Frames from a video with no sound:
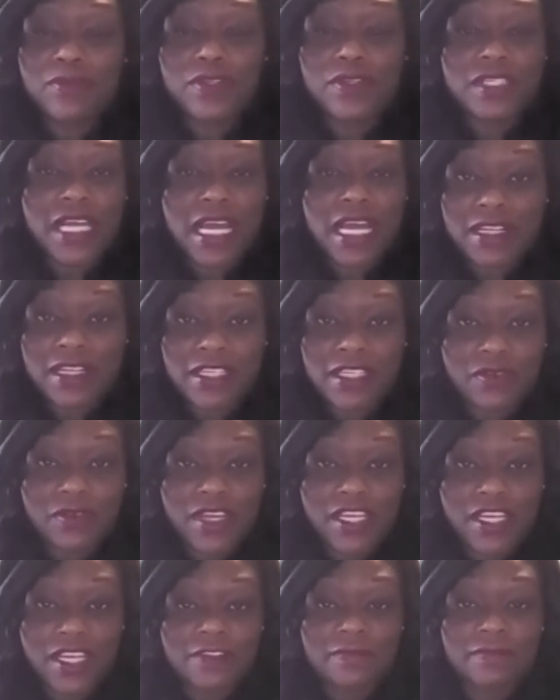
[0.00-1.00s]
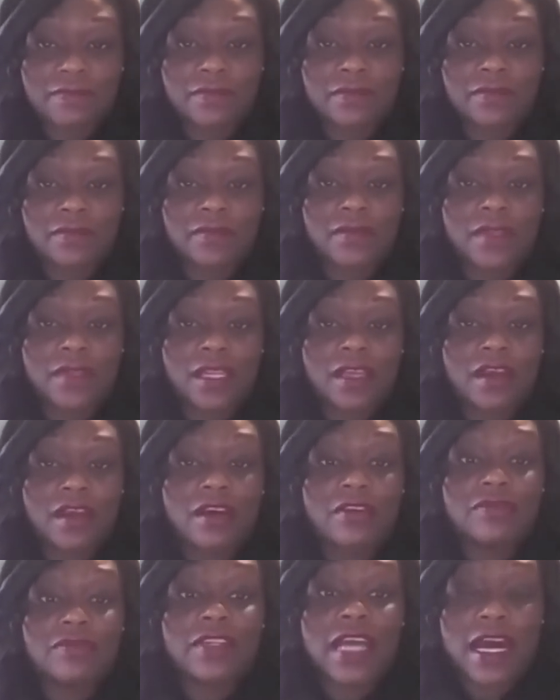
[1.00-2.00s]
mortality rate
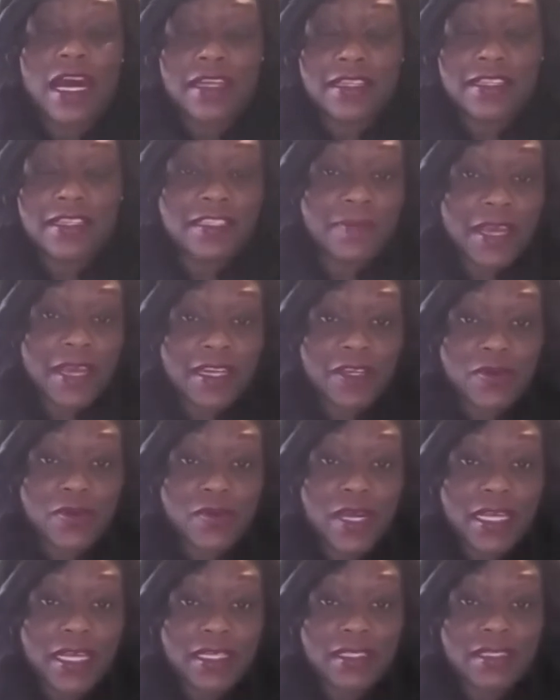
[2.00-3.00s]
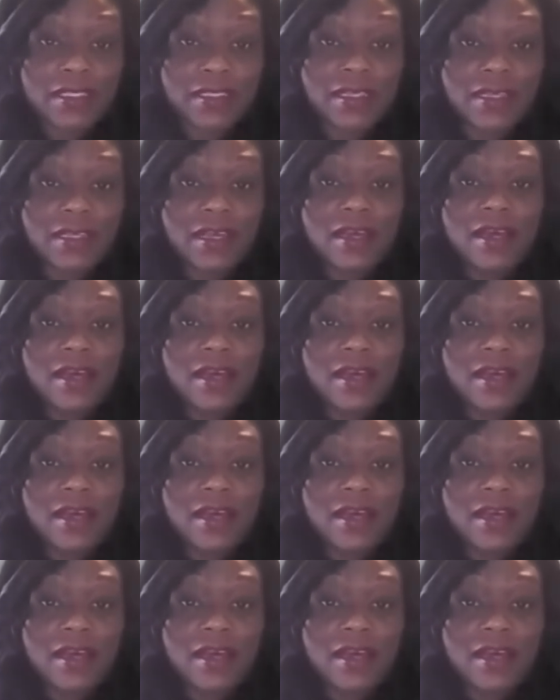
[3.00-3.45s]
of non-Hispanic whites.